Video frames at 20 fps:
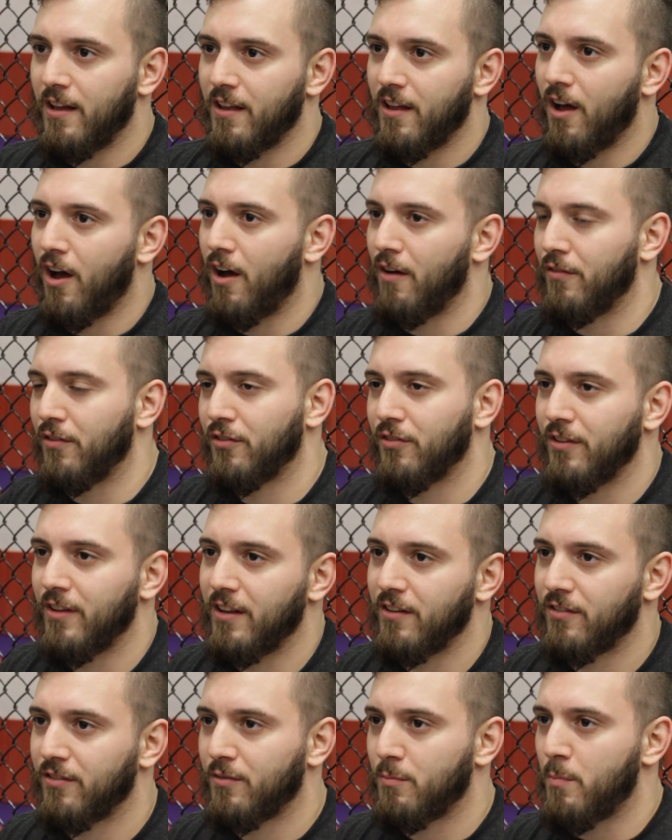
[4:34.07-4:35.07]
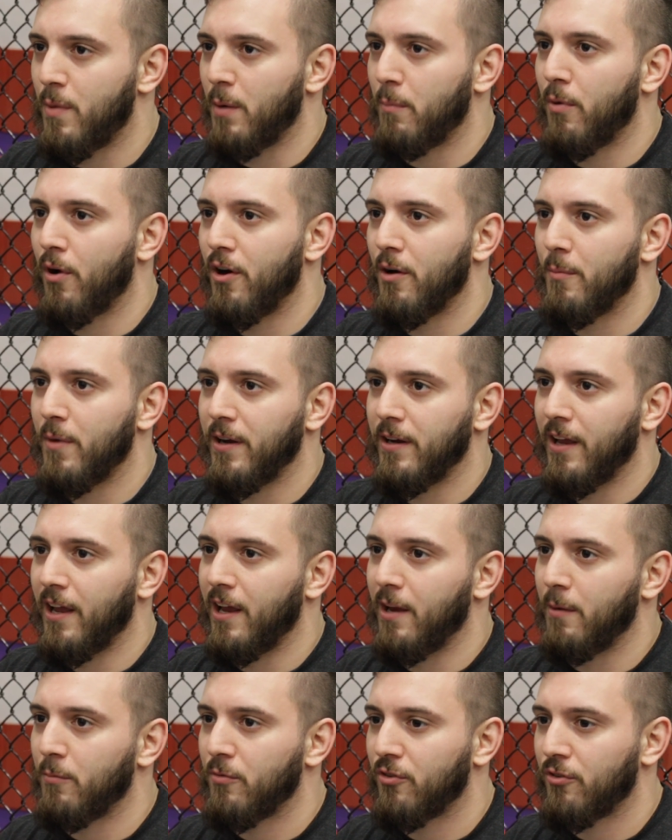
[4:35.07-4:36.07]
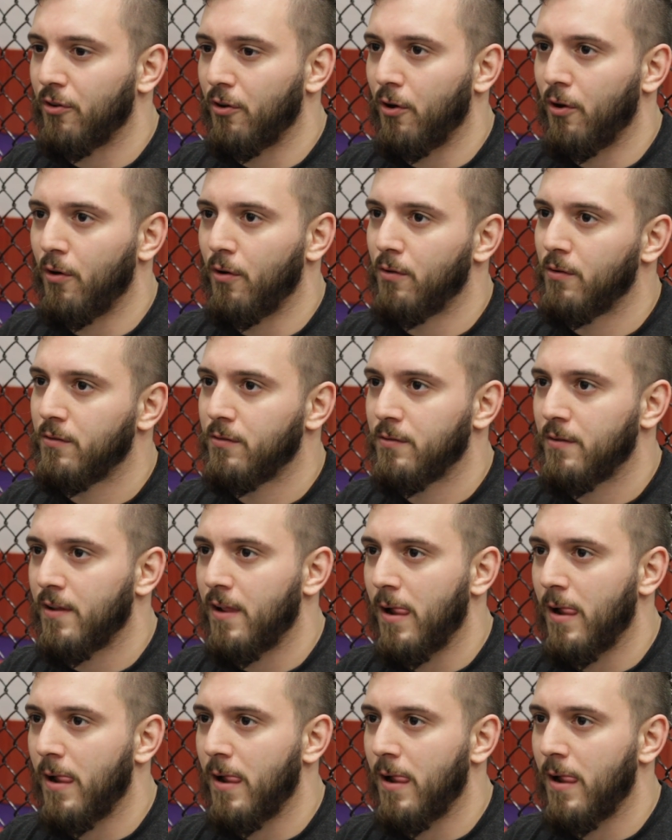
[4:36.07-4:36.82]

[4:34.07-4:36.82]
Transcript: Uh, obviously, that's a big part of my game, so